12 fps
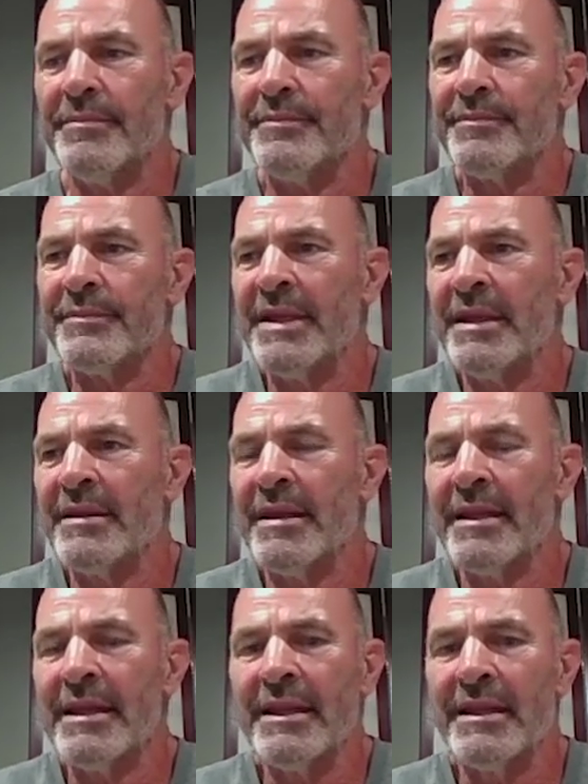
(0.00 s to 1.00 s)
Didn't
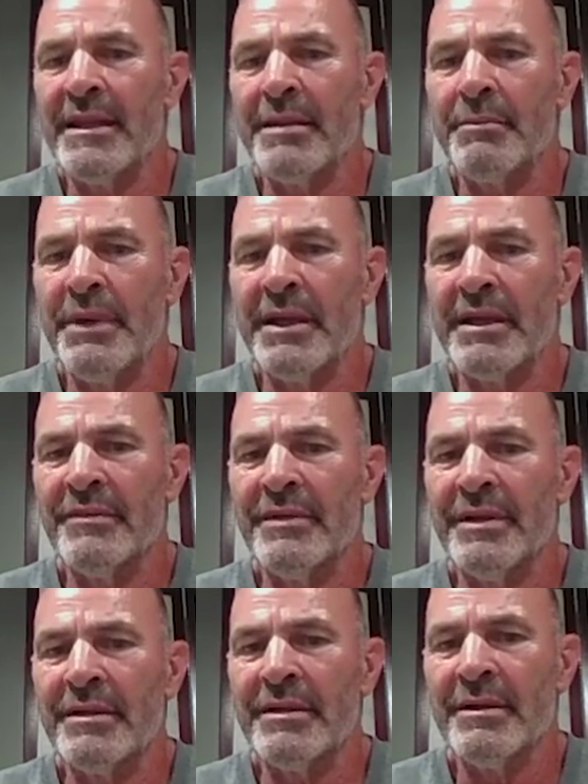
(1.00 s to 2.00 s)
think anything big of
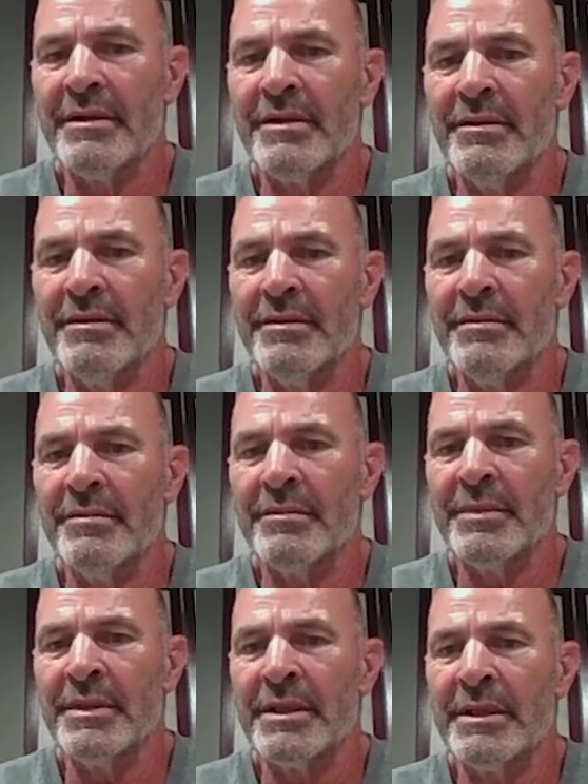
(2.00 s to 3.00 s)
it,
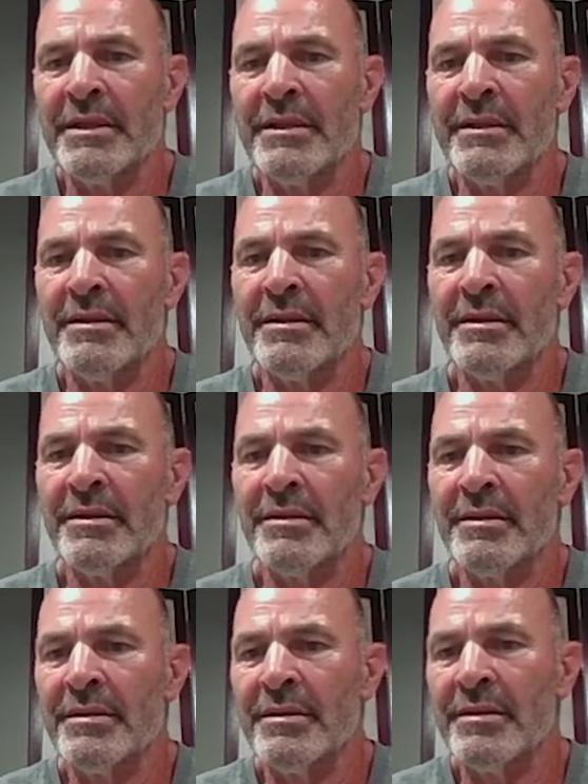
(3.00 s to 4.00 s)
but then
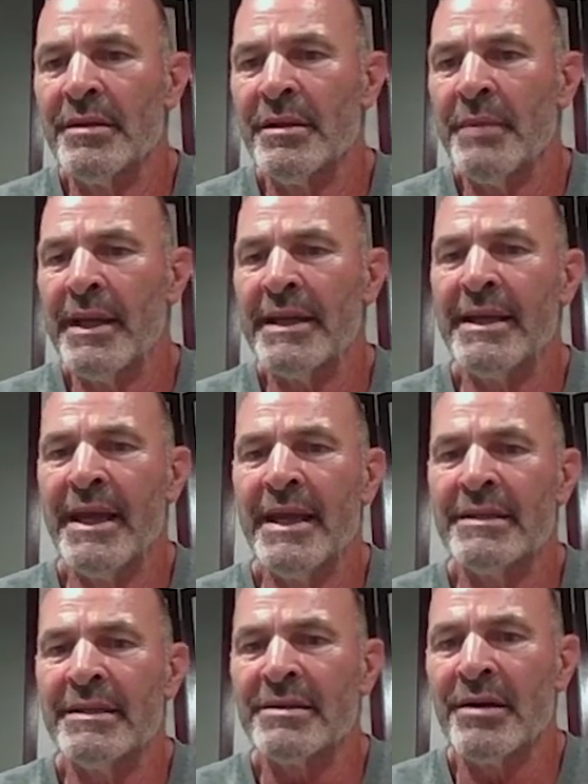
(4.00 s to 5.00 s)
my
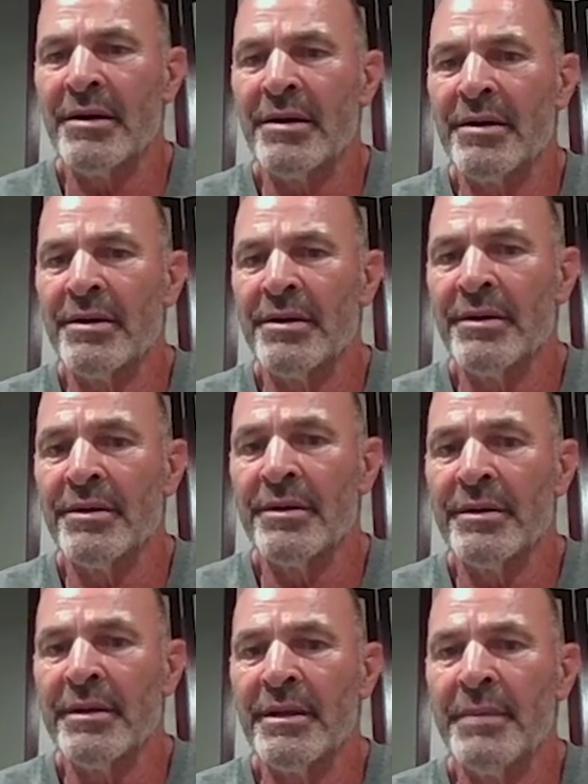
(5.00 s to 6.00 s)
gait started
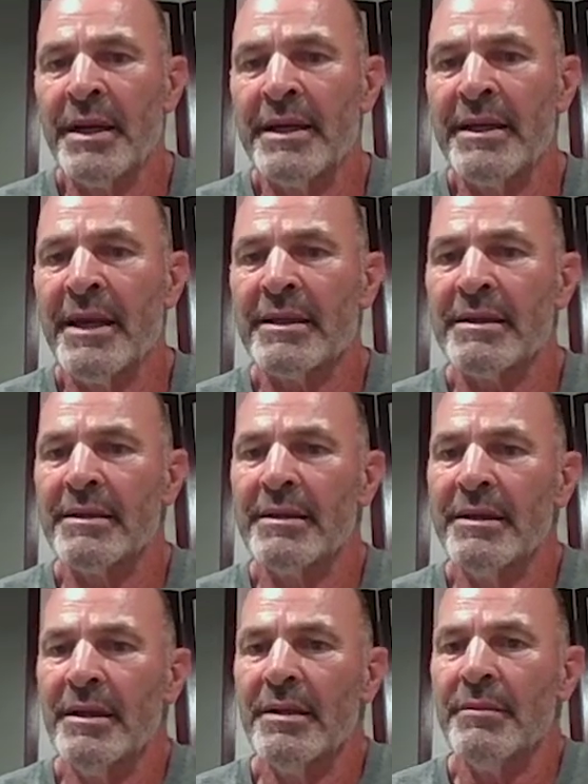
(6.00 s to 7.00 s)
hurting. Then my neck,
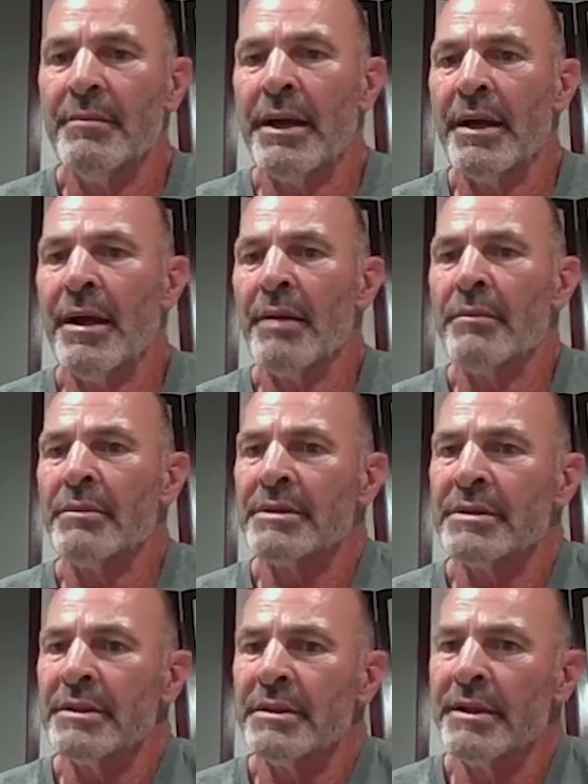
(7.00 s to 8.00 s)
my arm was
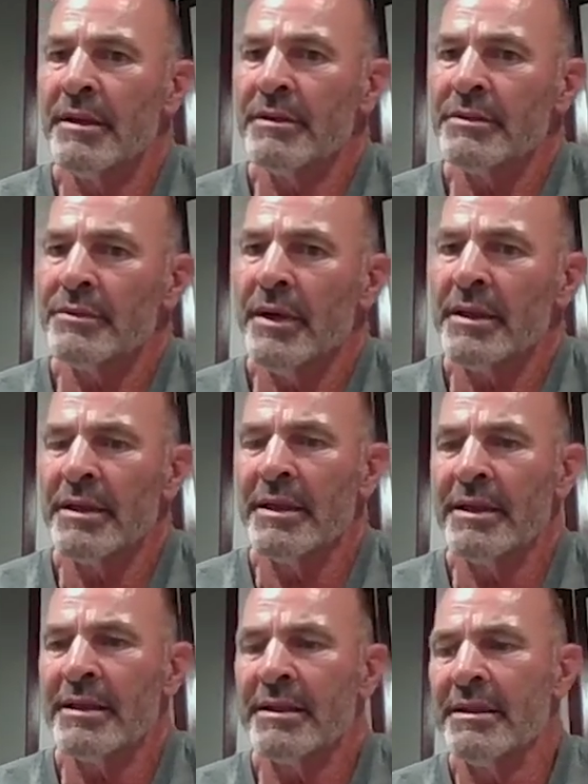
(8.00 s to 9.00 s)
in there. I was walking
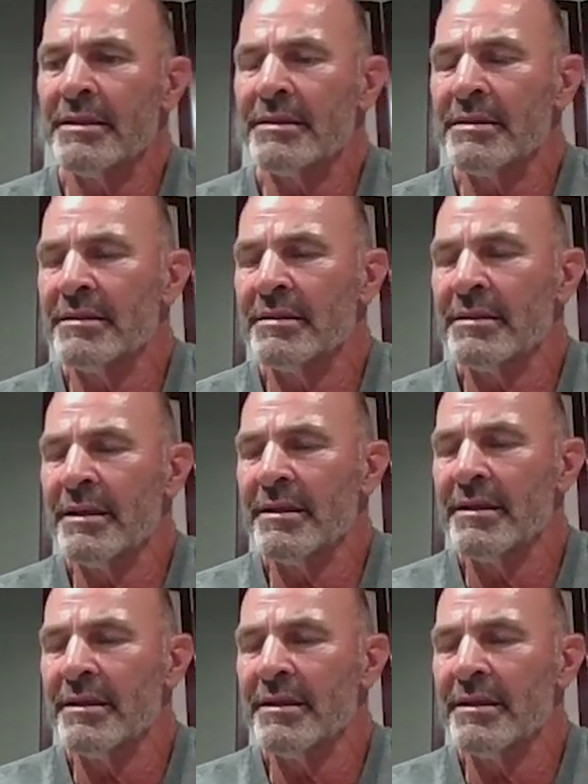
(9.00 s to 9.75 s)
like this, and it was like,